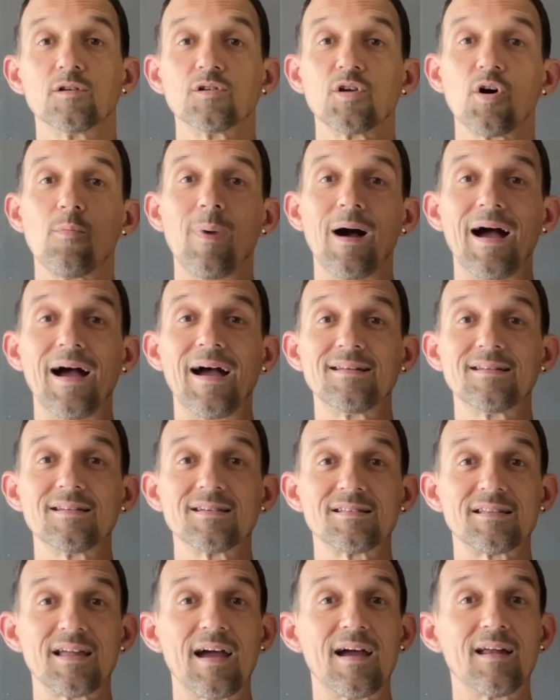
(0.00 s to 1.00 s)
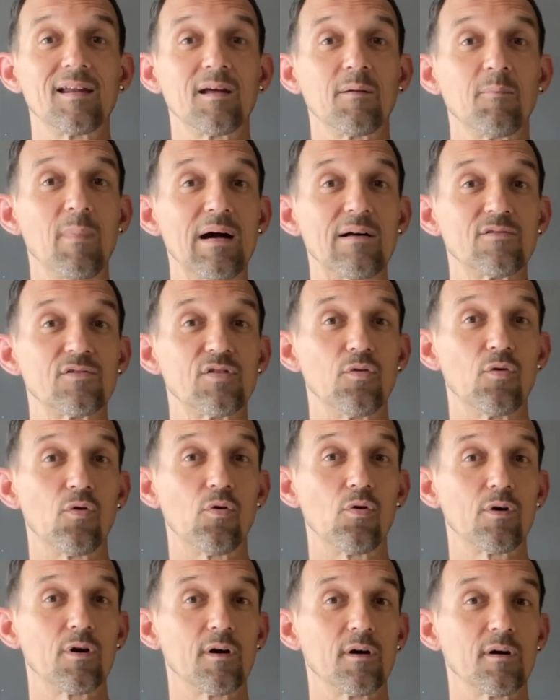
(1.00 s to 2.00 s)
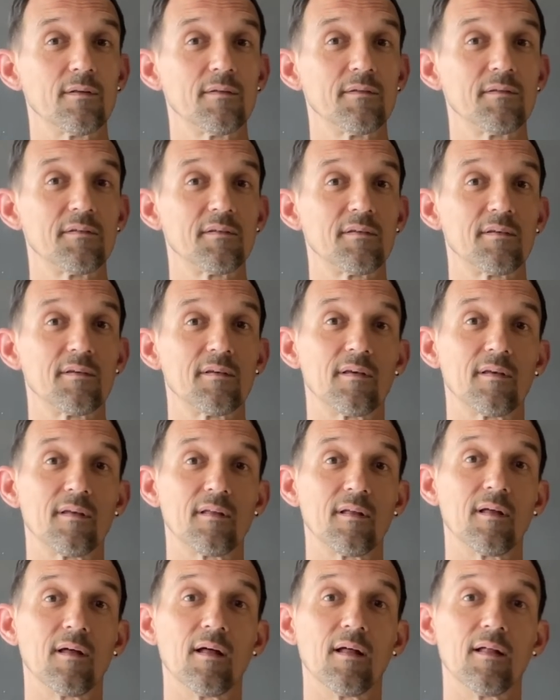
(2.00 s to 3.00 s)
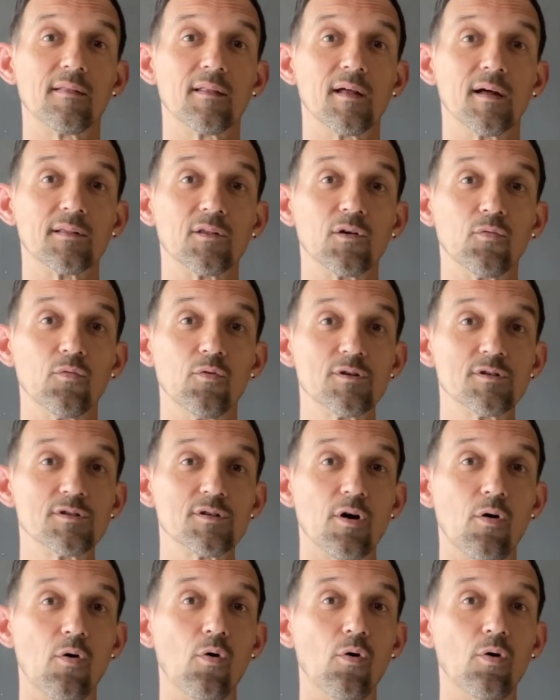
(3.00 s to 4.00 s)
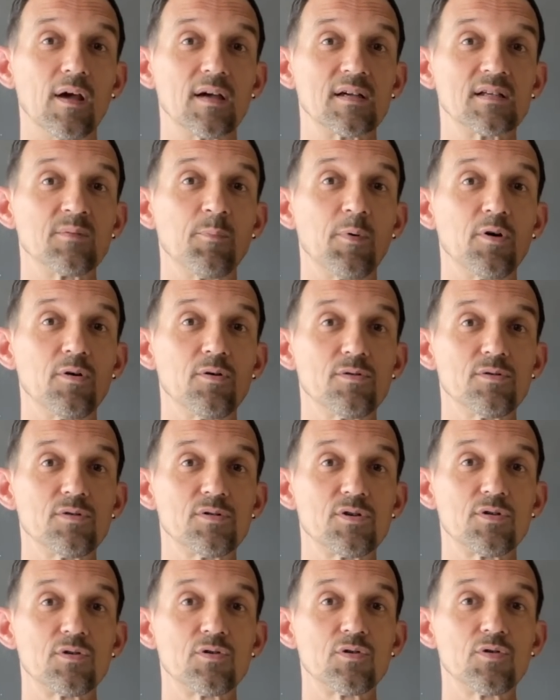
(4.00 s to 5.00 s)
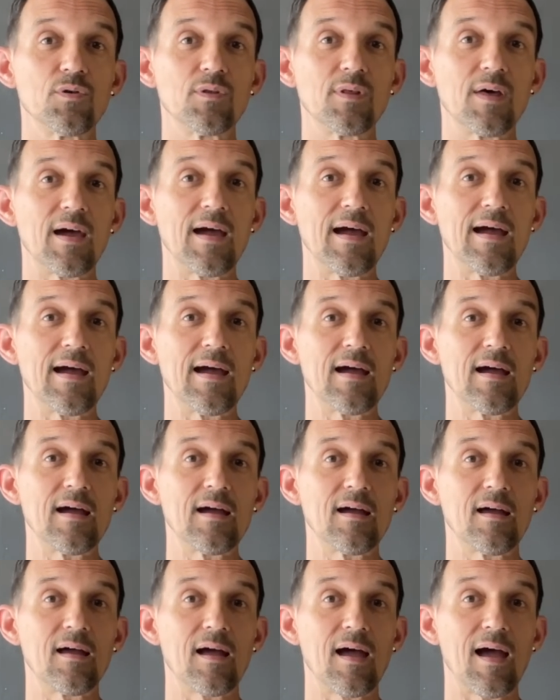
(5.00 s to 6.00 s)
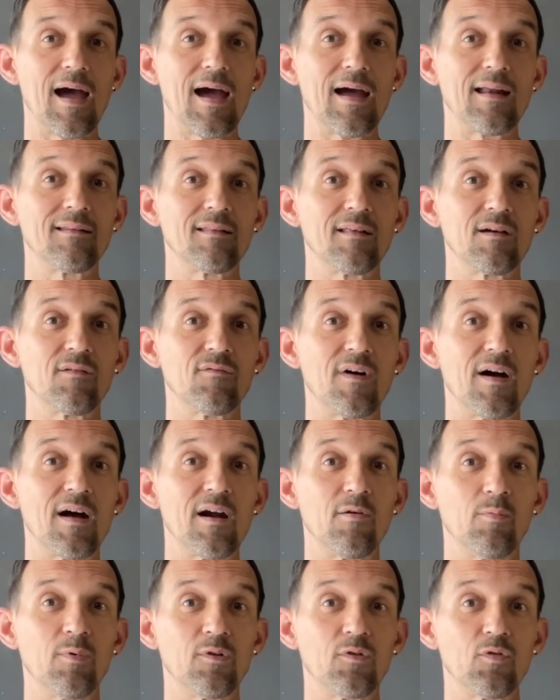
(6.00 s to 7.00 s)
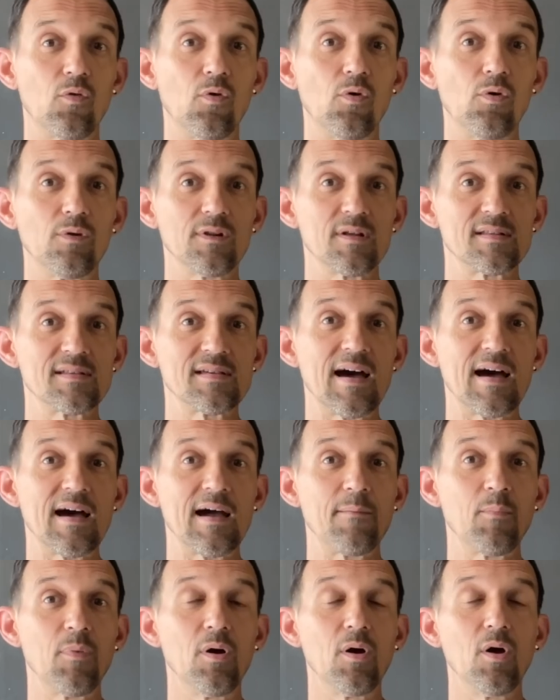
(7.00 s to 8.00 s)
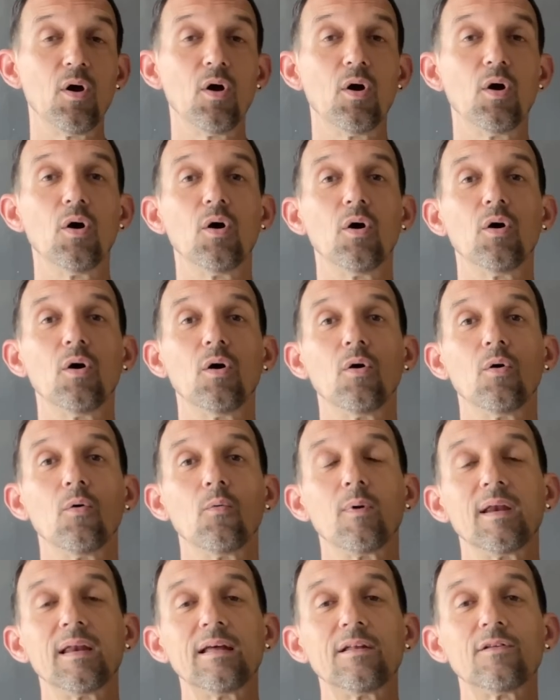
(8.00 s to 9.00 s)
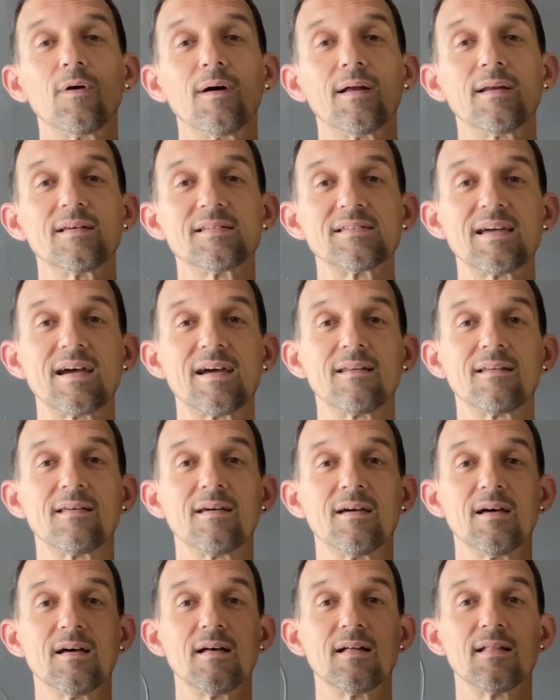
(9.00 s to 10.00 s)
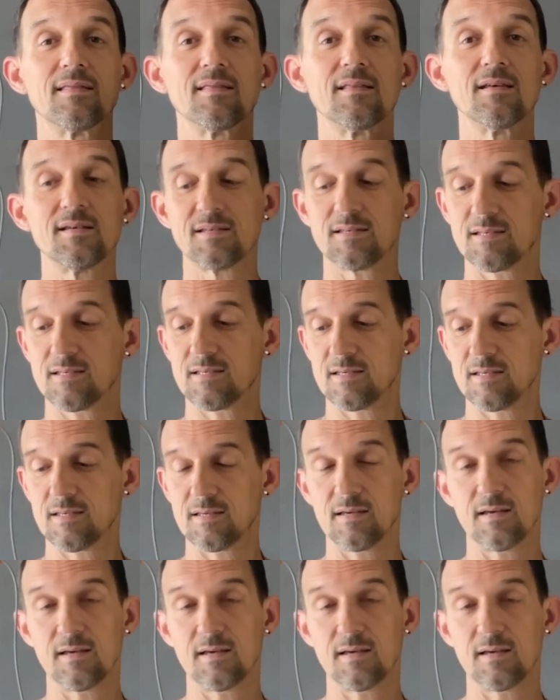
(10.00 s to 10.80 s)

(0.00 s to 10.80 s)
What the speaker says: So by understanding mounted orchids, that the roots are all exposed to the air and the environment all the time, we need to understand this